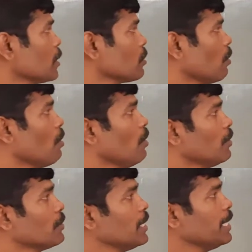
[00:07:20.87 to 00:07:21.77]

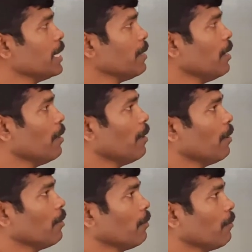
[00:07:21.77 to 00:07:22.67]
So see here,
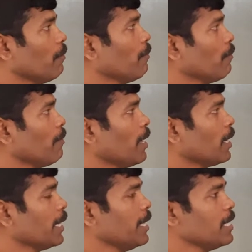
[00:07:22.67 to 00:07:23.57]

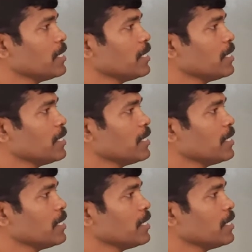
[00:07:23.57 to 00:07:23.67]
current